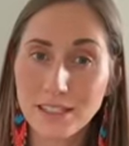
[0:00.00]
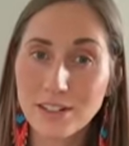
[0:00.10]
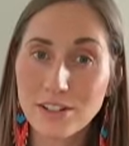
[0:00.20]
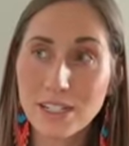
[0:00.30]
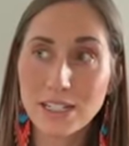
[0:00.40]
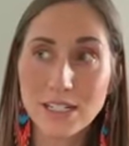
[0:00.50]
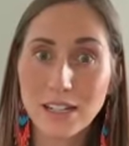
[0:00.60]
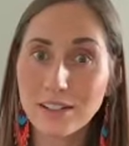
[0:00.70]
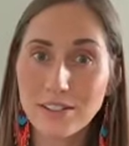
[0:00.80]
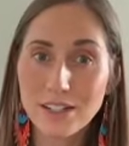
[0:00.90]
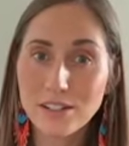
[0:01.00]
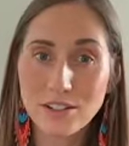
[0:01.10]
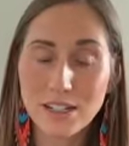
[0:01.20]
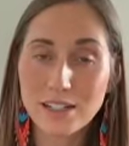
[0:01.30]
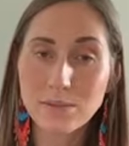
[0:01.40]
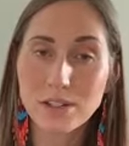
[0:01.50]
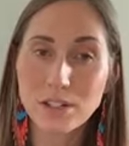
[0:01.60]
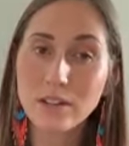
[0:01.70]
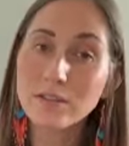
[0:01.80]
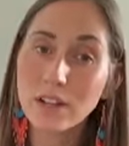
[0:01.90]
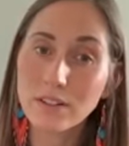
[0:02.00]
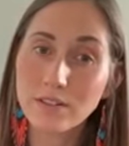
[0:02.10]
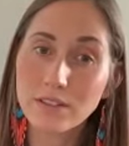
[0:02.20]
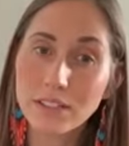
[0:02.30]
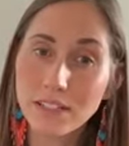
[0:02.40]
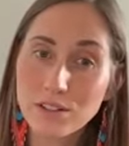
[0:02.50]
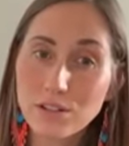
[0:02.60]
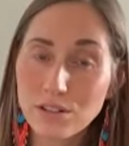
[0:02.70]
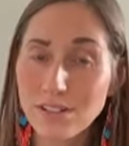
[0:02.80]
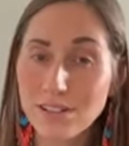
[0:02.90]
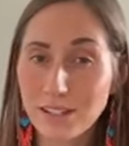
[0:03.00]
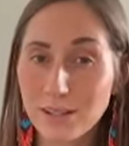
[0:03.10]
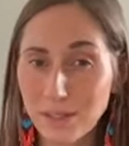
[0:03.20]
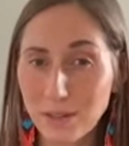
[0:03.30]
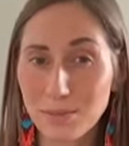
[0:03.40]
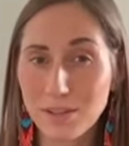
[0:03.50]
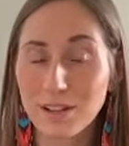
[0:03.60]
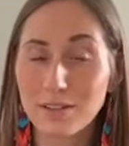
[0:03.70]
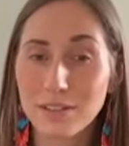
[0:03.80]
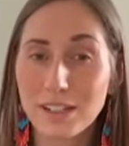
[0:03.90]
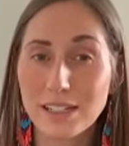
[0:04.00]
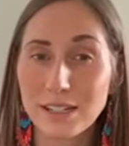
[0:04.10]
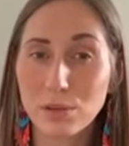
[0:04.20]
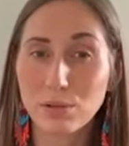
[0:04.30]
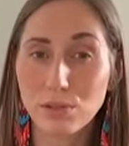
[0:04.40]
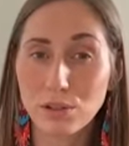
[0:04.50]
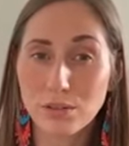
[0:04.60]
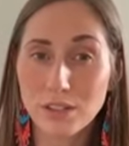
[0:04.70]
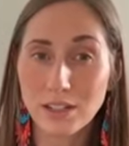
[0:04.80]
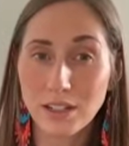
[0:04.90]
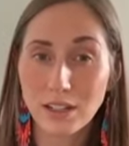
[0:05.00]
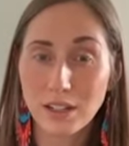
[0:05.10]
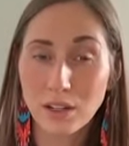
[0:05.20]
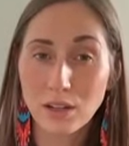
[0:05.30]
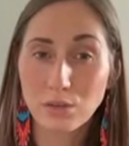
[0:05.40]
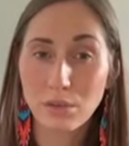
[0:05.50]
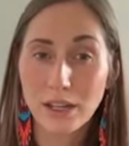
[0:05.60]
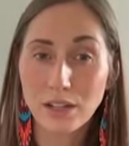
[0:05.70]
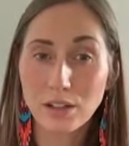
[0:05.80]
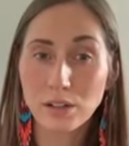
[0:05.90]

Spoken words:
There's none of these are things to be shameful of. These are just symptoms of a deeper root. When